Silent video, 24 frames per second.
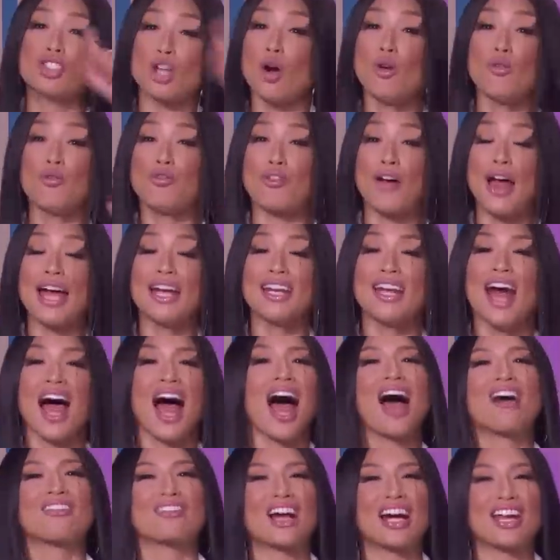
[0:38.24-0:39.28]
don't fret,
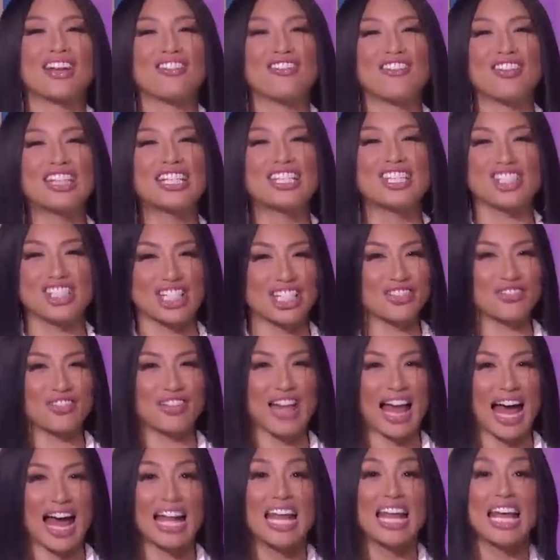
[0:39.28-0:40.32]
I've got a fix just
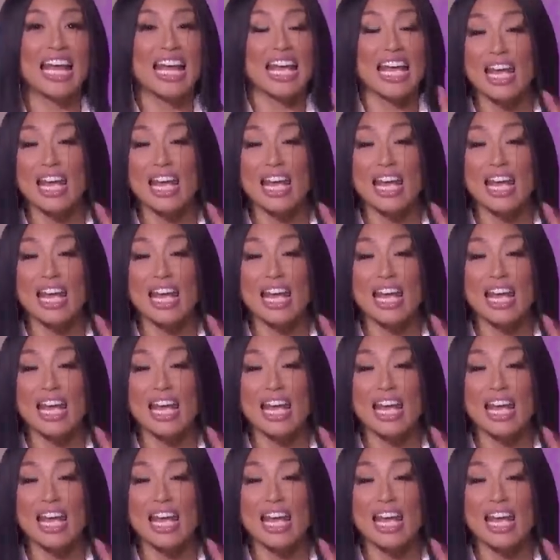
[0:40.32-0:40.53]
for that.